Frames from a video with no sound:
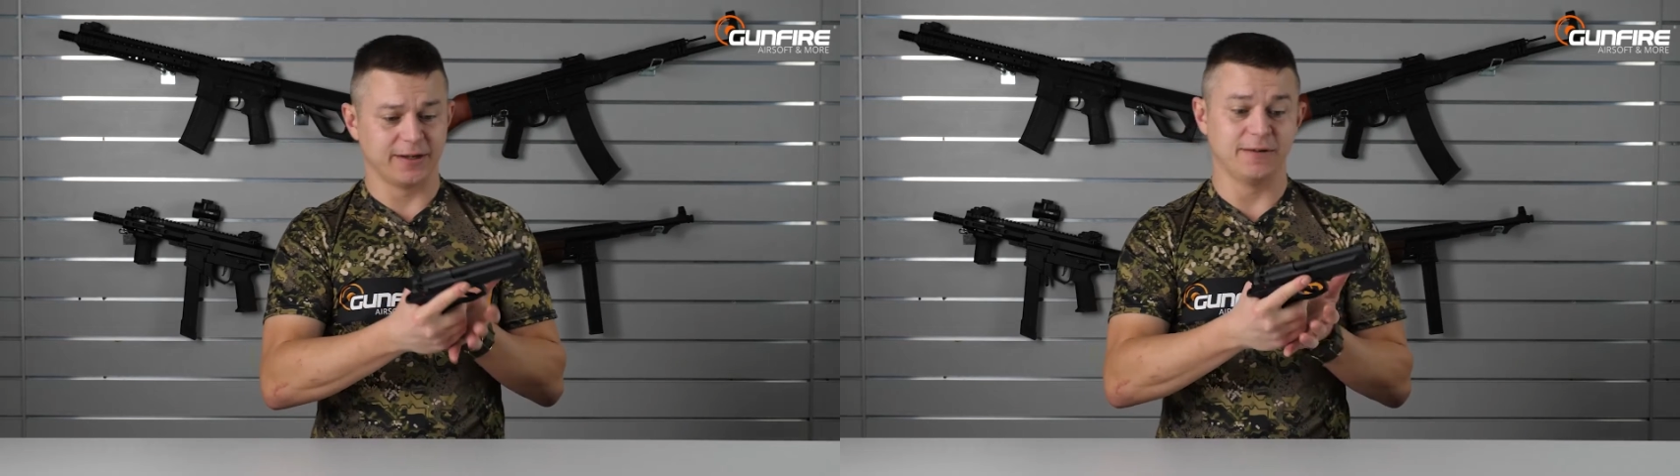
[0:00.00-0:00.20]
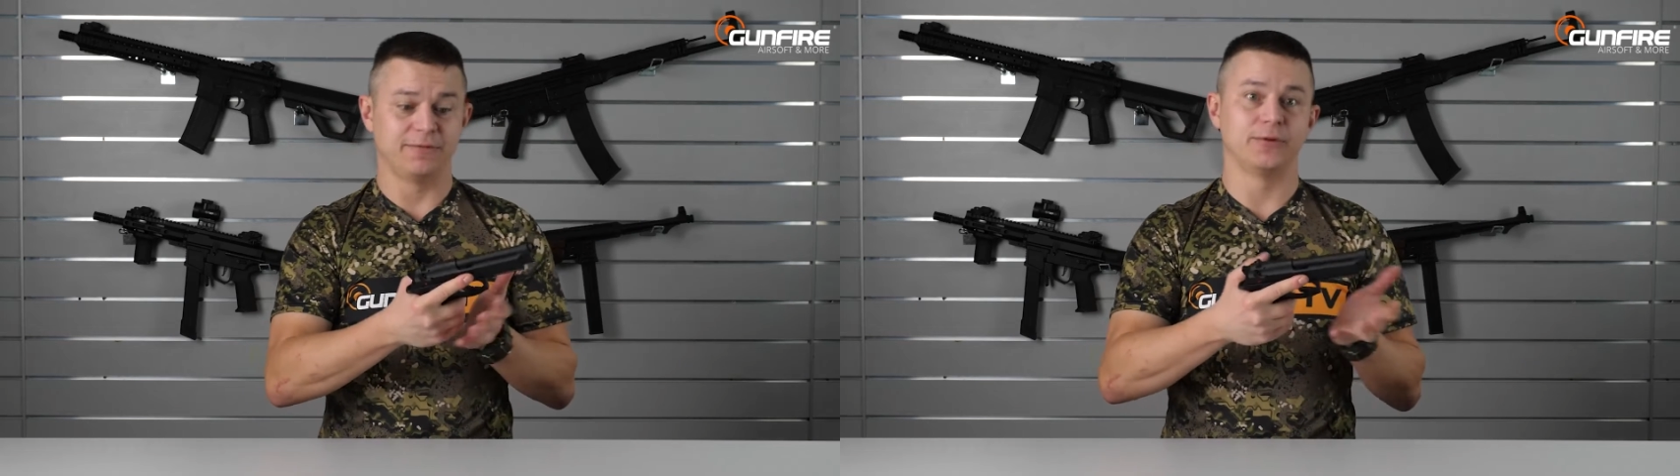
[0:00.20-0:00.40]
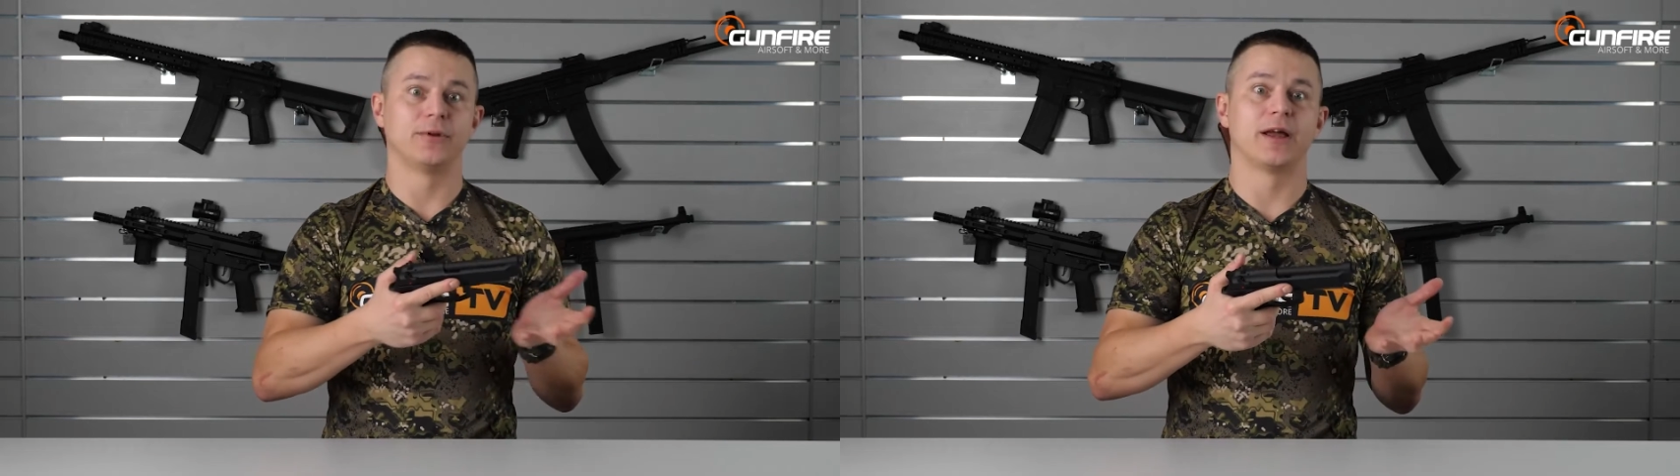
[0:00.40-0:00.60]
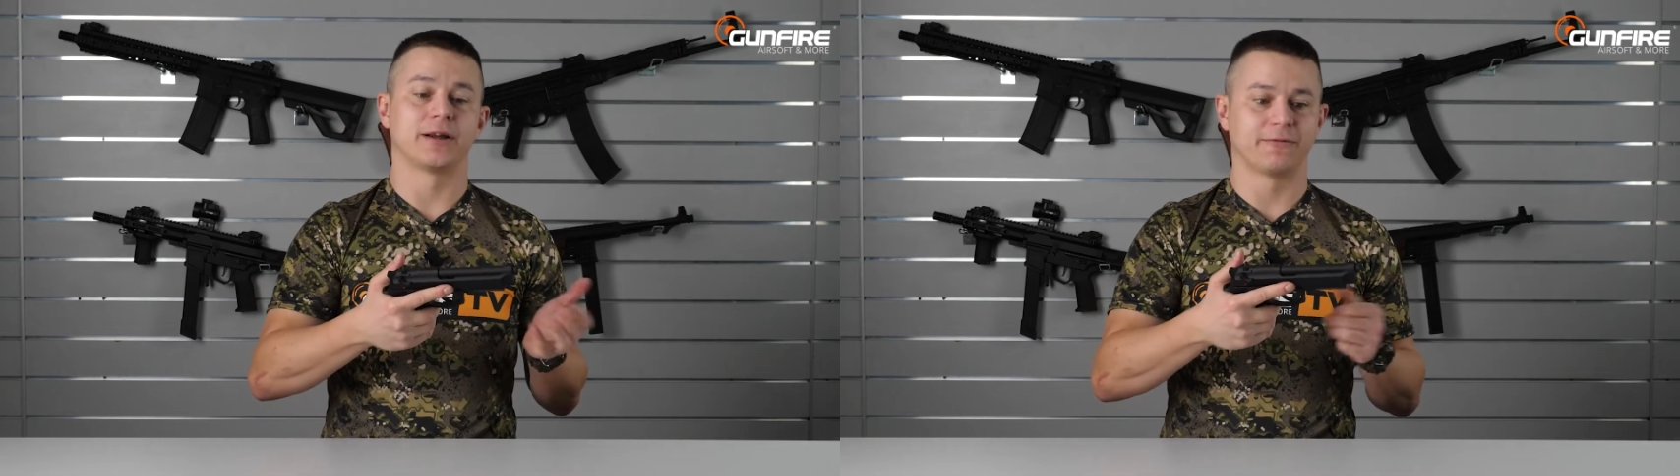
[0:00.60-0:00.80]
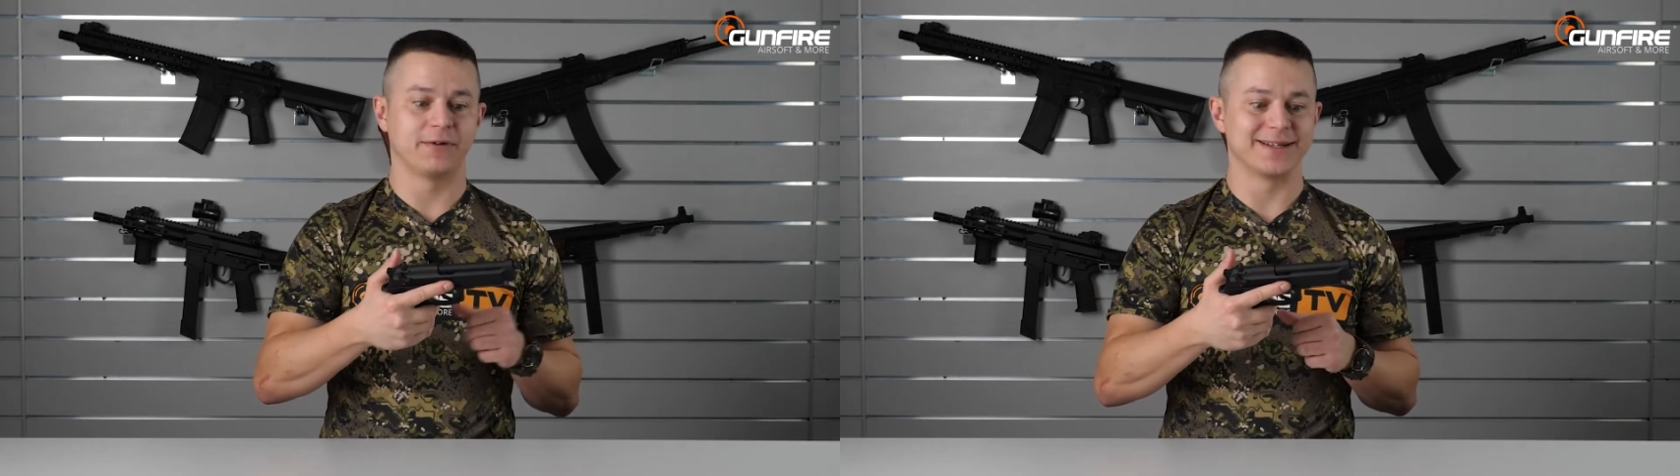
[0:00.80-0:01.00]
if you like
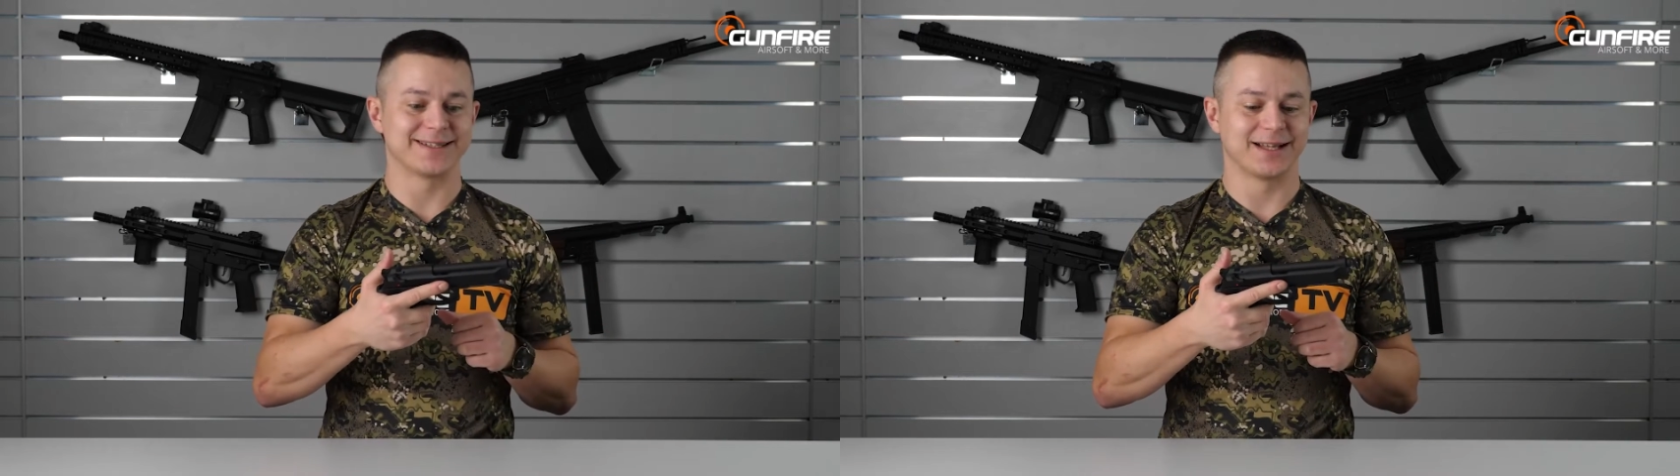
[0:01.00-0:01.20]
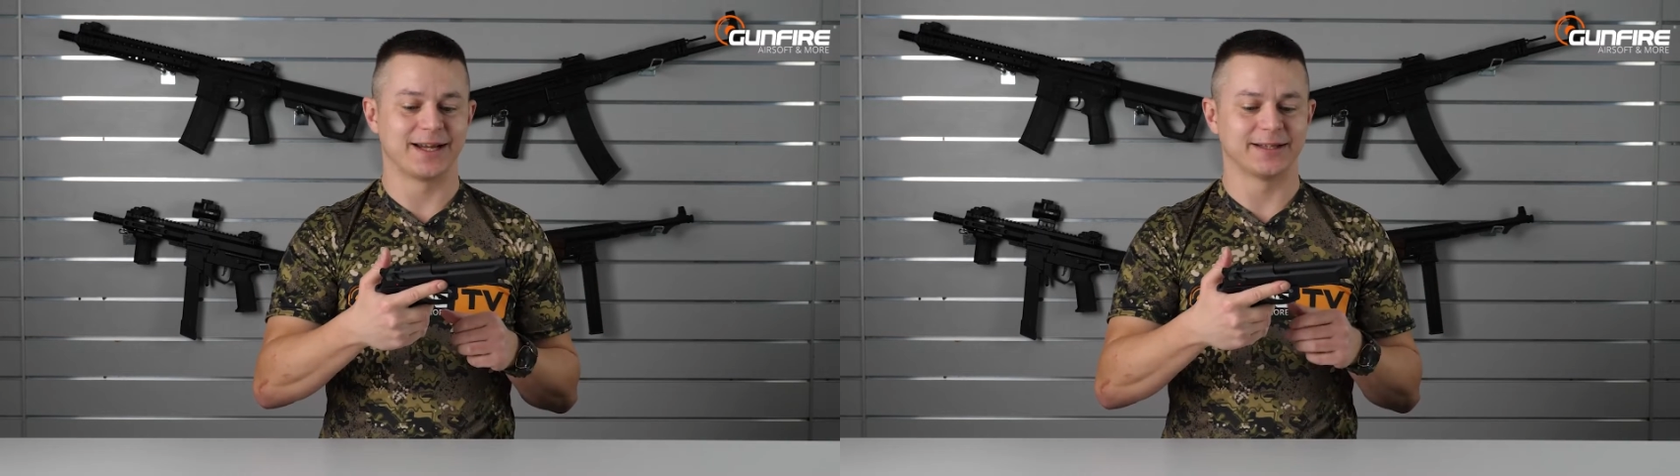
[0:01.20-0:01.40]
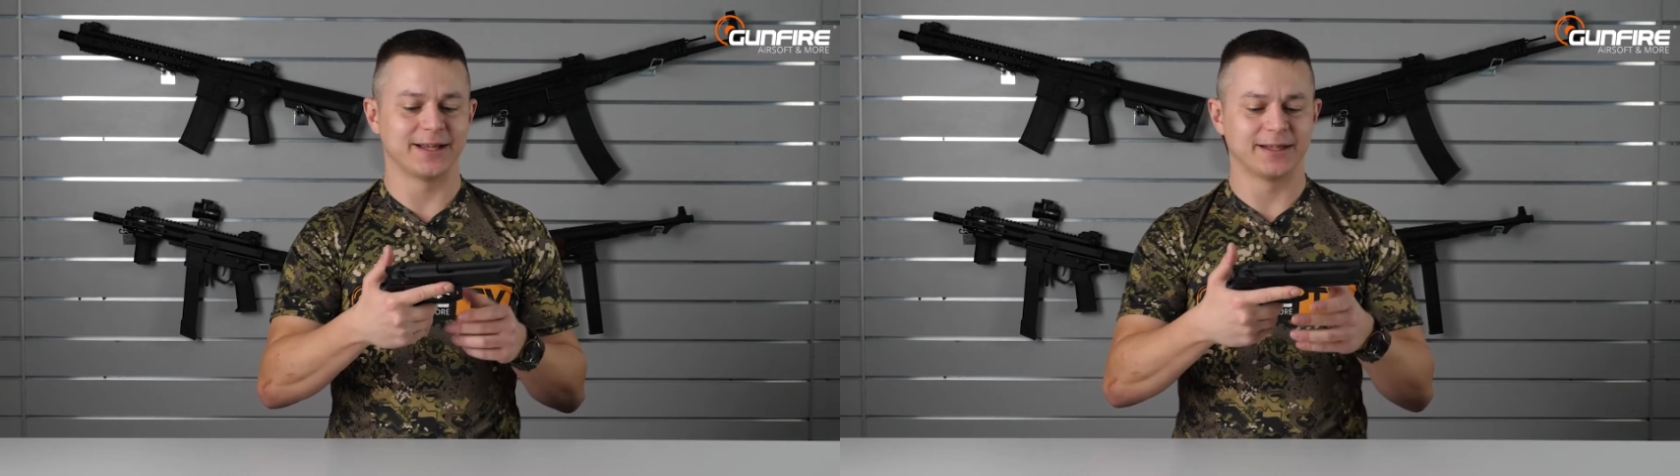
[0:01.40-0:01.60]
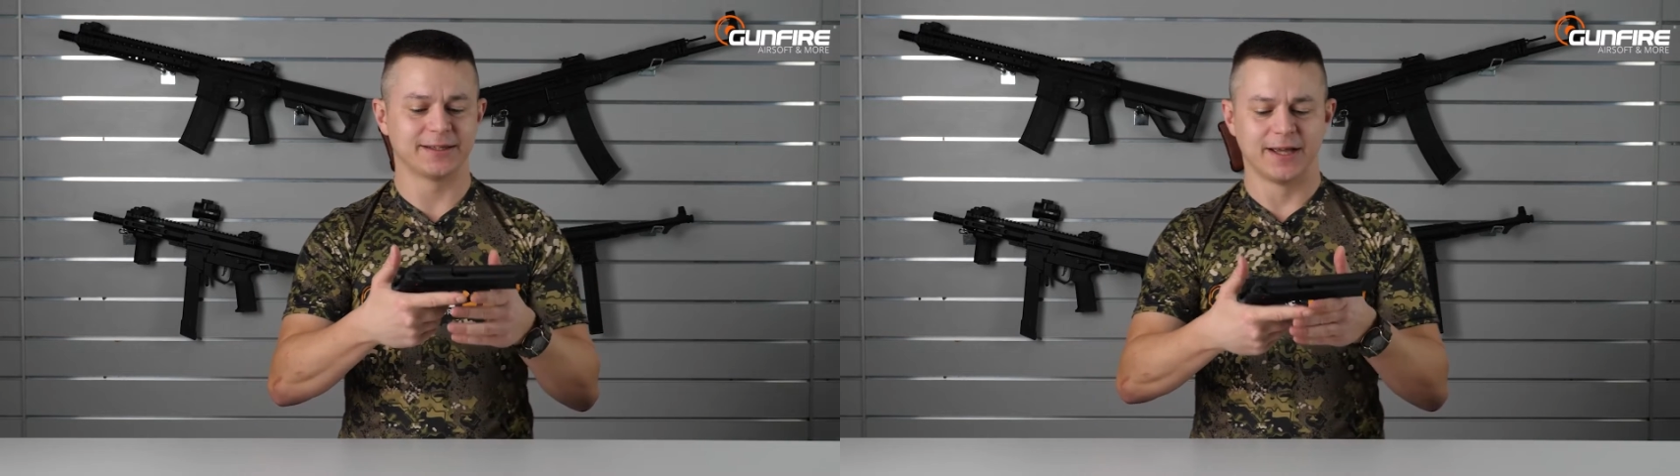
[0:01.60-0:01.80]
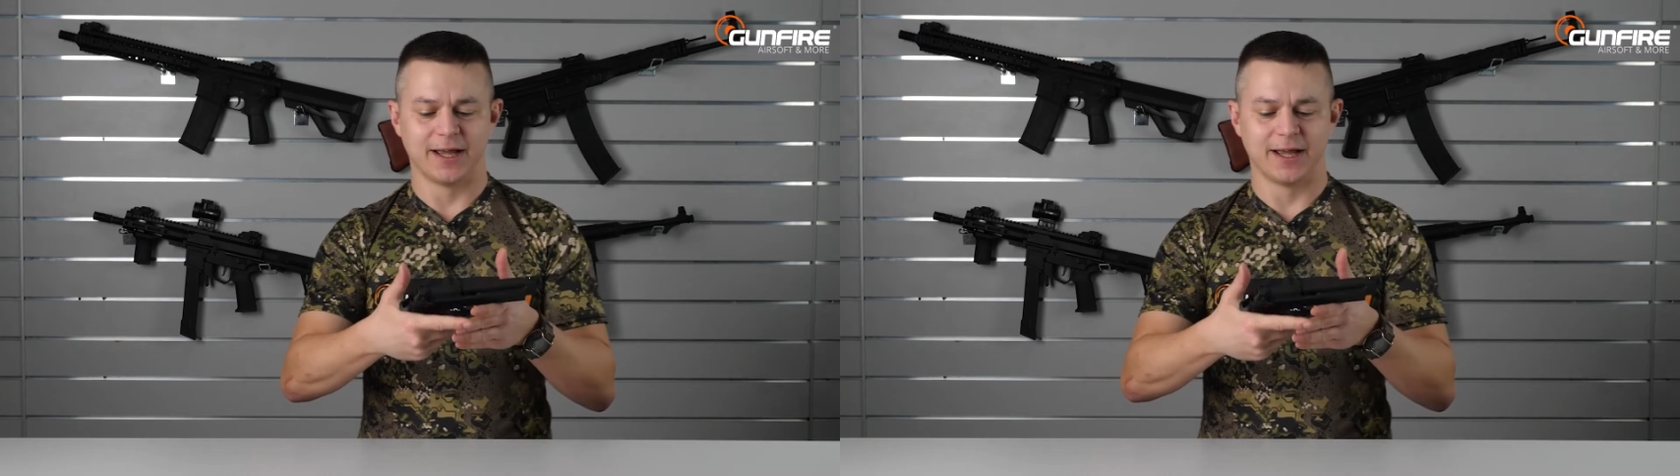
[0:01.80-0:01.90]
things like that,